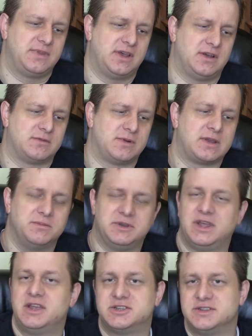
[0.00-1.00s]

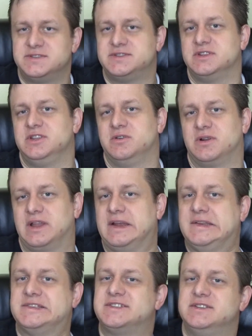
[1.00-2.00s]
recommendations that you'd
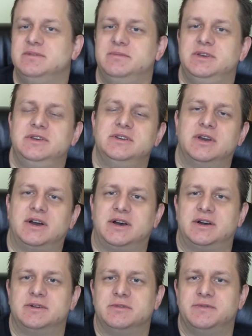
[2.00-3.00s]
like to see me
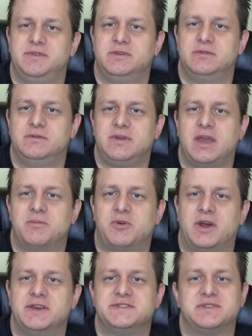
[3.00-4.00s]
review
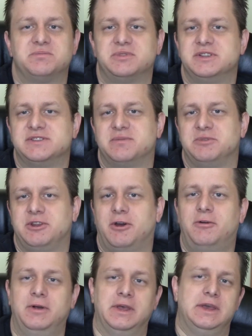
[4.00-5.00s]
game-wise, then please let me
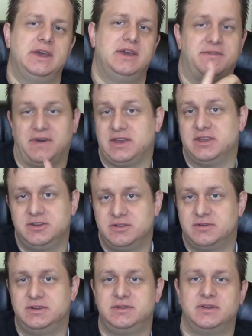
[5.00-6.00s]
know. If I can
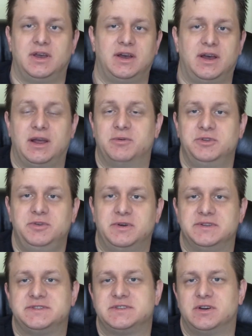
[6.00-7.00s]
do it, I will do
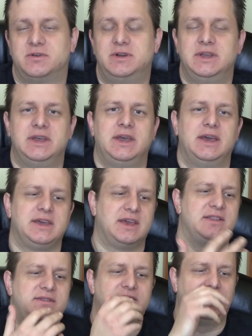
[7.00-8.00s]
it. So
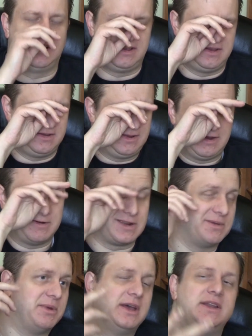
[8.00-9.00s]
again, I
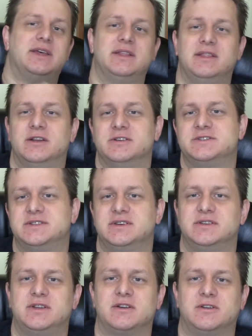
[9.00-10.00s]
recommend, and there's
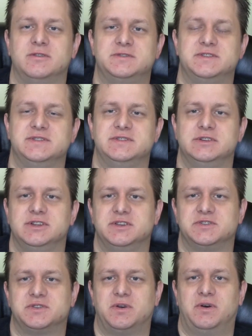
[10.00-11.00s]
the Doctor Who
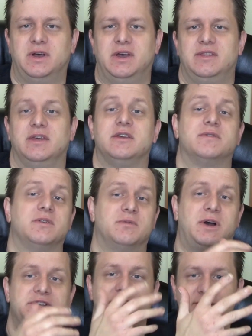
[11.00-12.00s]
CCG. So Thank you for
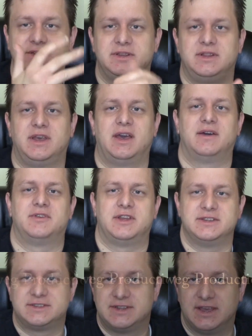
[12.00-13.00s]
watching, and have a
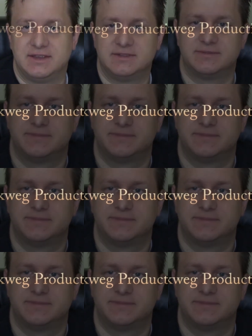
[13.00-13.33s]
nice day.